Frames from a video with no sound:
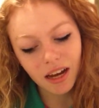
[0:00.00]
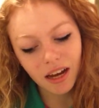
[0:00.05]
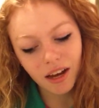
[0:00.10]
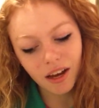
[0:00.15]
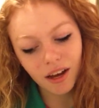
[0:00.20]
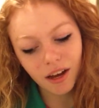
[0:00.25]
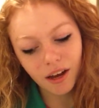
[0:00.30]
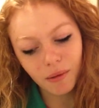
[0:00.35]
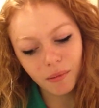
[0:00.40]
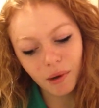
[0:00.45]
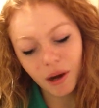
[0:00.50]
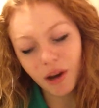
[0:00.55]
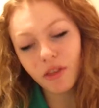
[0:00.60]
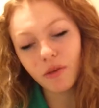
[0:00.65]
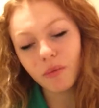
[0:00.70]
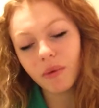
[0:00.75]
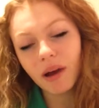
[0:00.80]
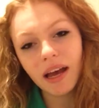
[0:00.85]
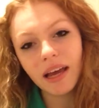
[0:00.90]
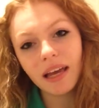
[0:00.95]

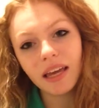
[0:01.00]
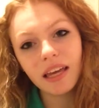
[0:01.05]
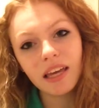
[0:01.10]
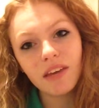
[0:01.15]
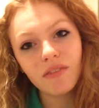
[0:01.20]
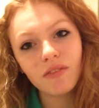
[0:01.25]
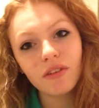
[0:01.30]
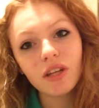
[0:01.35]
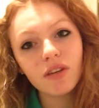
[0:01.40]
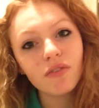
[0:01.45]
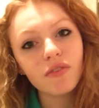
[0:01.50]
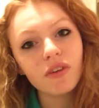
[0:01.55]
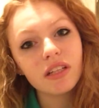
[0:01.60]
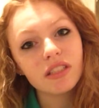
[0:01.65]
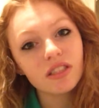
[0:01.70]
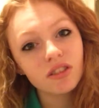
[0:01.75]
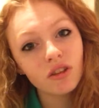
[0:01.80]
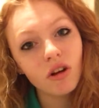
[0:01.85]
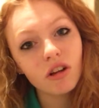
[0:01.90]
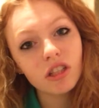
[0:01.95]
Either way, even if
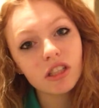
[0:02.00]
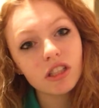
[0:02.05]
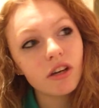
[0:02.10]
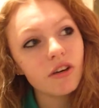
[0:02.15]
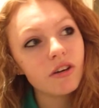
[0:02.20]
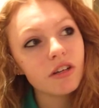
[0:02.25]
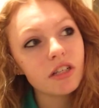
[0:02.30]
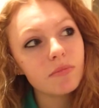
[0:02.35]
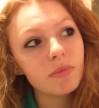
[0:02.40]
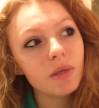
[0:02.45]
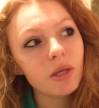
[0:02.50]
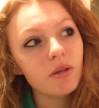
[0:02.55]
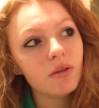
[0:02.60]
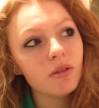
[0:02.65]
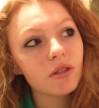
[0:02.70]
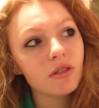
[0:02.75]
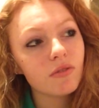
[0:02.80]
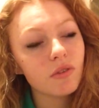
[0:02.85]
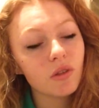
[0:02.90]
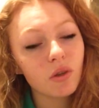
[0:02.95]
it's not going to be
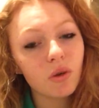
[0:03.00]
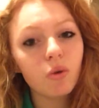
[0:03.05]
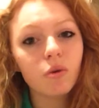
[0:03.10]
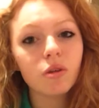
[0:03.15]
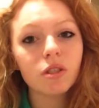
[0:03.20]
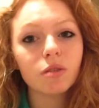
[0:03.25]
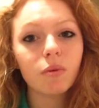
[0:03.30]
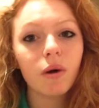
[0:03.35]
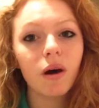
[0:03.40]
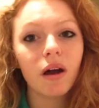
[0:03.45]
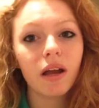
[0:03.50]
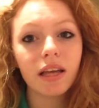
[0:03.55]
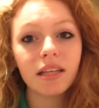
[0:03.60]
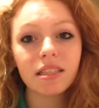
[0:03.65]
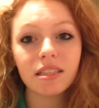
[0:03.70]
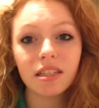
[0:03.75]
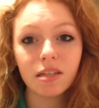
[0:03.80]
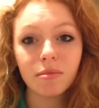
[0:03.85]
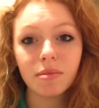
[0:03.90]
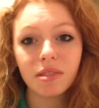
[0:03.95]
used for the coursework,
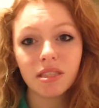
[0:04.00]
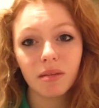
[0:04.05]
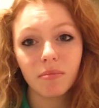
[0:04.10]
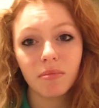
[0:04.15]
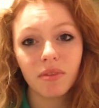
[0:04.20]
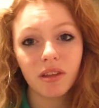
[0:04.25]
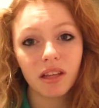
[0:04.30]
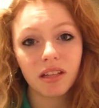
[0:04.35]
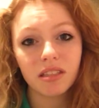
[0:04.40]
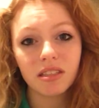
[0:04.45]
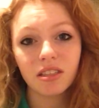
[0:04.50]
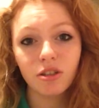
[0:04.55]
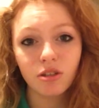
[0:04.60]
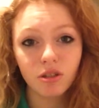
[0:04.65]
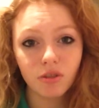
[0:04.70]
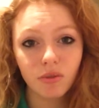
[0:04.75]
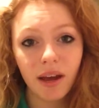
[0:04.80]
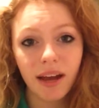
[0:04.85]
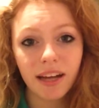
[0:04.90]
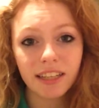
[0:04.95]
it's going to be something that's a
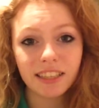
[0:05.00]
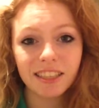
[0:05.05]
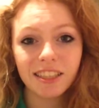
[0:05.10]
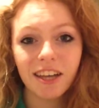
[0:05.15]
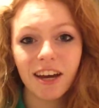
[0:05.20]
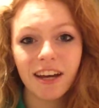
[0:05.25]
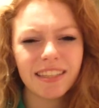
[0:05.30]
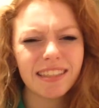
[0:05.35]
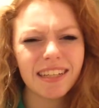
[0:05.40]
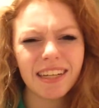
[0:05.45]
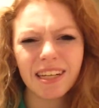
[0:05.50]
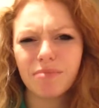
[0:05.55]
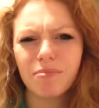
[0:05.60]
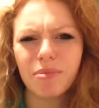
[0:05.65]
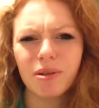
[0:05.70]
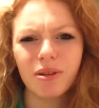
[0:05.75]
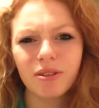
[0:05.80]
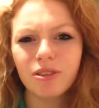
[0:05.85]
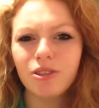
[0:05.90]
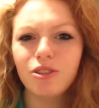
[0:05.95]
useful exercise, and I can
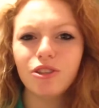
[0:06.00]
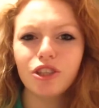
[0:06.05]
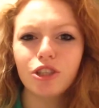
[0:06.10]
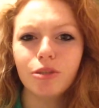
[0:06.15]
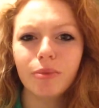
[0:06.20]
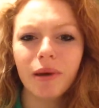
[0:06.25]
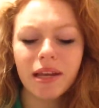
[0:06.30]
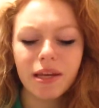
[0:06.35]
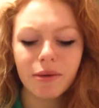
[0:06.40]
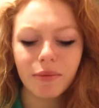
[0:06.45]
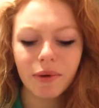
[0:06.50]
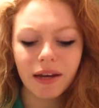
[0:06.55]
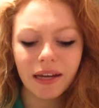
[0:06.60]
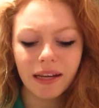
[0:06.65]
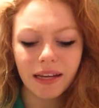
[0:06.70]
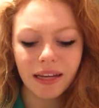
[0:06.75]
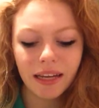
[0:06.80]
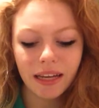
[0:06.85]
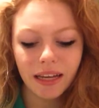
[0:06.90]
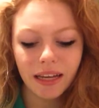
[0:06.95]
put it on YouTube anyway,